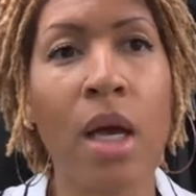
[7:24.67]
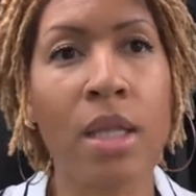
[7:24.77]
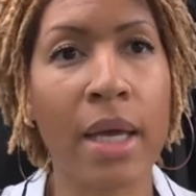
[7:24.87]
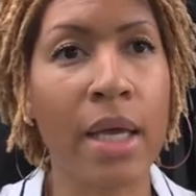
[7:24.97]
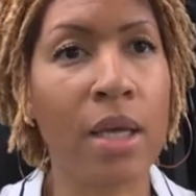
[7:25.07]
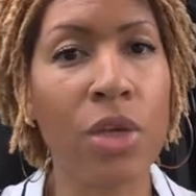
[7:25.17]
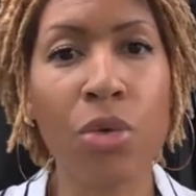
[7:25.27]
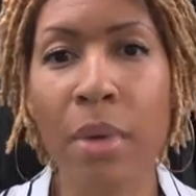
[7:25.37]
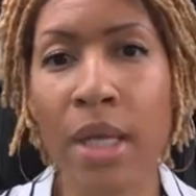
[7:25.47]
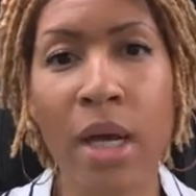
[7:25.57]
Like, you
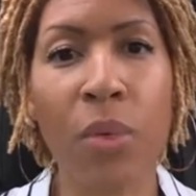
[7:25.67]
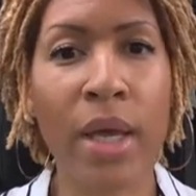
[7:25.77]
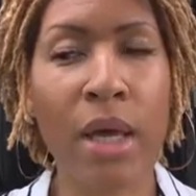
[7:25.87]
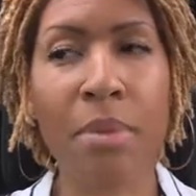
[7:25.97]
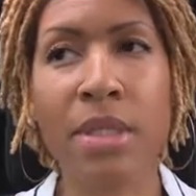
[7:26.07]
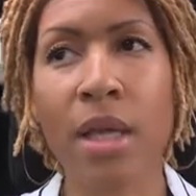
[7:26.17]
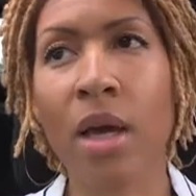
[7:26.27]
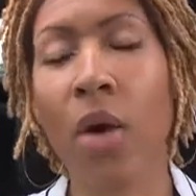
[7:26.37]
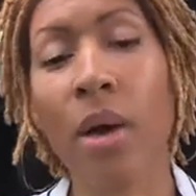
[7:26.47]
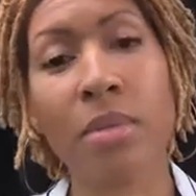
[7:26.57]
may not wake up and say,
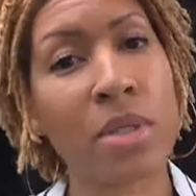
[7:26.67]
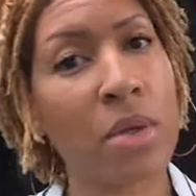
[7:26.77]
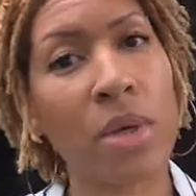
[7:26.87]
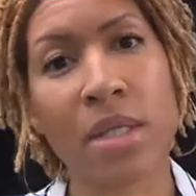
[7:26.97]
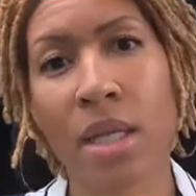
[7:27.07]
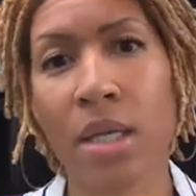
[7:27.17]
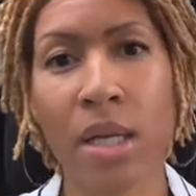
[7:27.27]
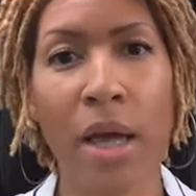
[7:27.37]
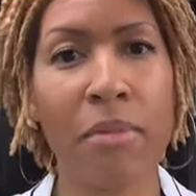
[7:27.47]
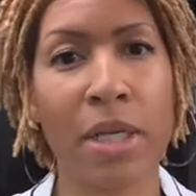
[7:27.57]
oh, I'm so excited to
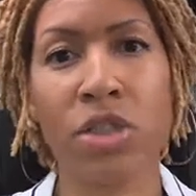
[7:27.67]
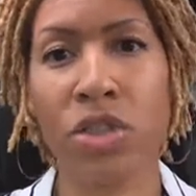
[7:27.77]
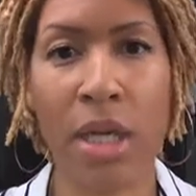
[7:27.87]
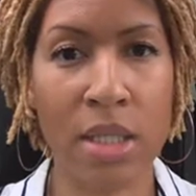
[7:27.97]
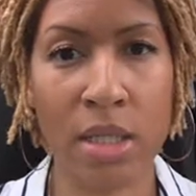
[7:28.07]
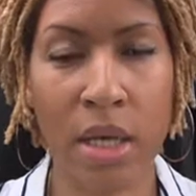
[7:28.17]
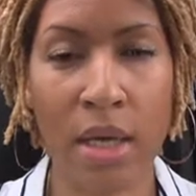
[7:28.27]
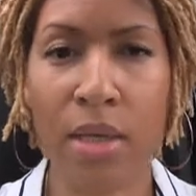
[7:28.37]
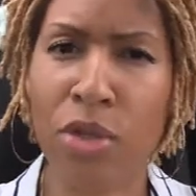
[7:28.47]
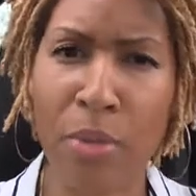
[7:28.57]
have my shake today.
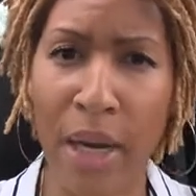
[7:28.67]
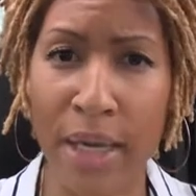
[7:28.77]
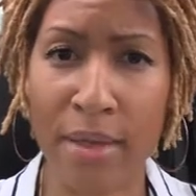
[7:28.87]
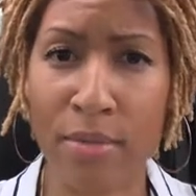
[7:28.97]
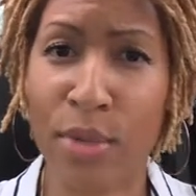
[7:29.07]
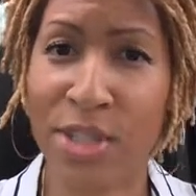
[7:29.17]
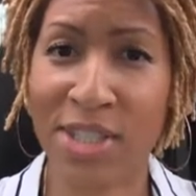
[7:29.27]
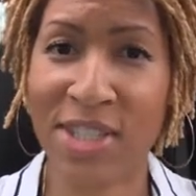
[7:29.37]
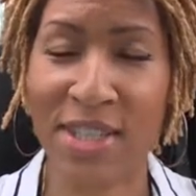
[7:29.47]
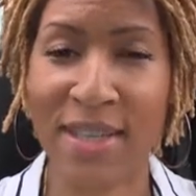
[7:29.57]
You might, which is
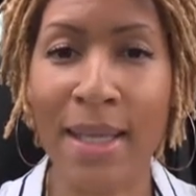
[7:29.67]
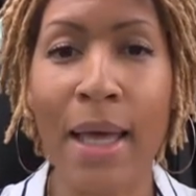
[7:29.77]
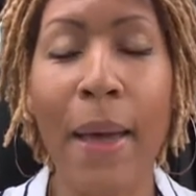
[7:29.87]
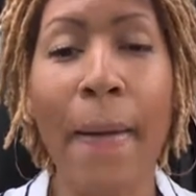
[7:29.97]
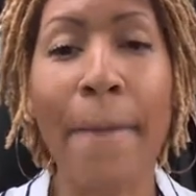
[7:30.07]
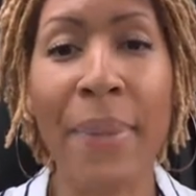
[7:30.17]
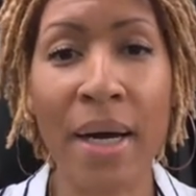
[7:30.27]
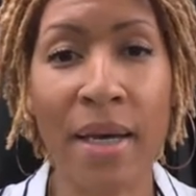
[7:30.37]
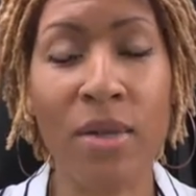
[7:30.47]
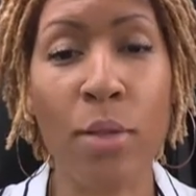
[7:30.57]
good.
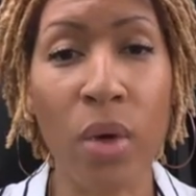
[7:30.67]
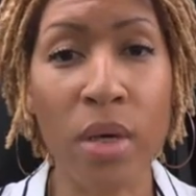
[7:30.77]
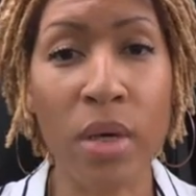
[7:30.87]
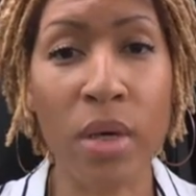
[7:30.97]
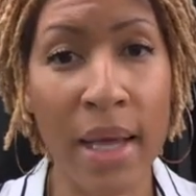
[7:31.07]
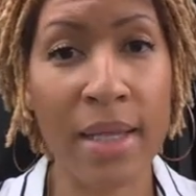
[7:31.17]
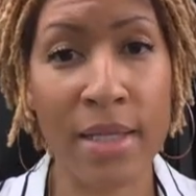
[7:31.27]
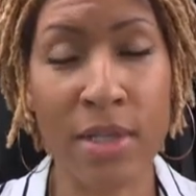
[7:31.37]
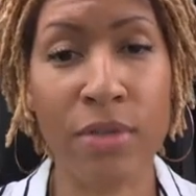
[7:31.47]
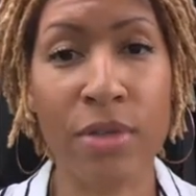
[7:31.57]
But one of the
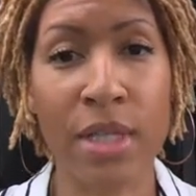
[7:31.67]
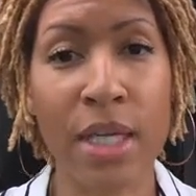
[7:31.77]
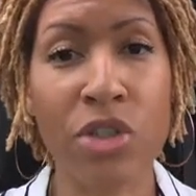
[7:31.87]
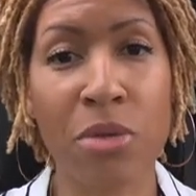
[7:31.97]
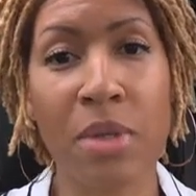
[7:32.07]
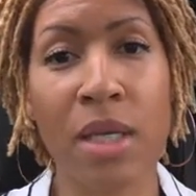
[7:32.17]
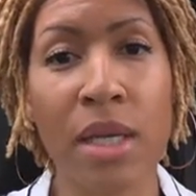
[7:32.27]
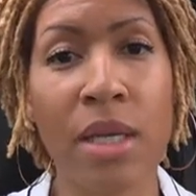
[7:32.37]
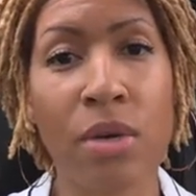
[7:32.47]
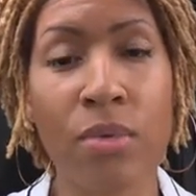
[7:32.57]
highlights of your day should be
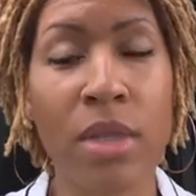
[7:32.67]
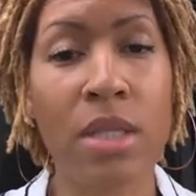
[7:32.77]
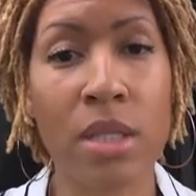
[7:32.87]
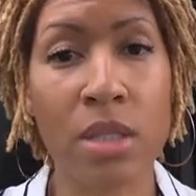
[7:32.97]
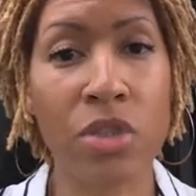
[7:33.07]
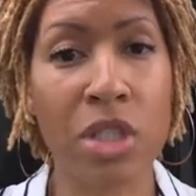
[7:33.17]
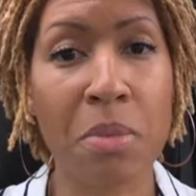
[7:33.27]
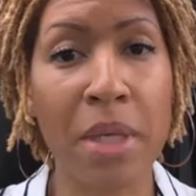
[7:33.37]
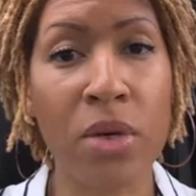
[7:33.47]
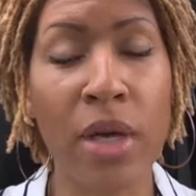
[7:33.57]
eating a really delicious
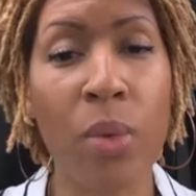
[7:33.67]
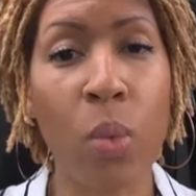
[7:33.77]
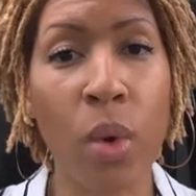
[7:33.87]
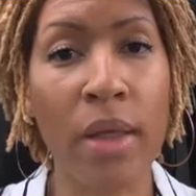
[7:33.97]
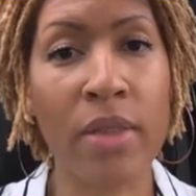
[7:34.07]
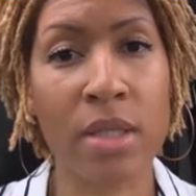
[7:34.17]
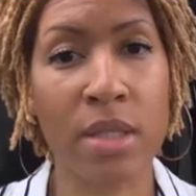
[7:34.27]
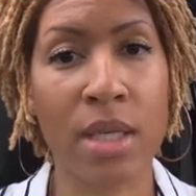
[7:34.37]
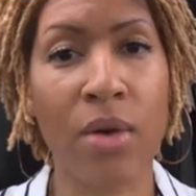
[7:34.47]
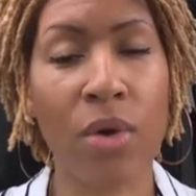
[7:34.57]
meal, and one that does
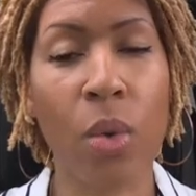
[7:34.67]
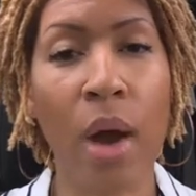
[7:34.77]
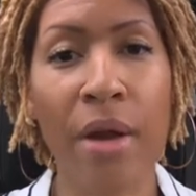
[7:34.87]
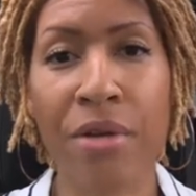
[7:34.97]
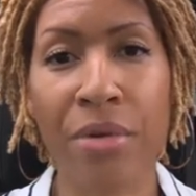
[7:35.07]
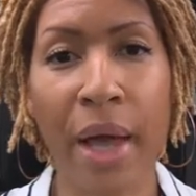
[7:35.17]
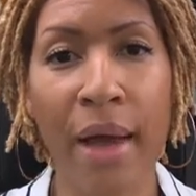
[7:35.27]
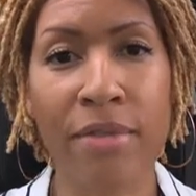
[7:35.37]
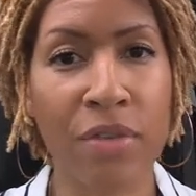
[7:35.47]
not require you to have to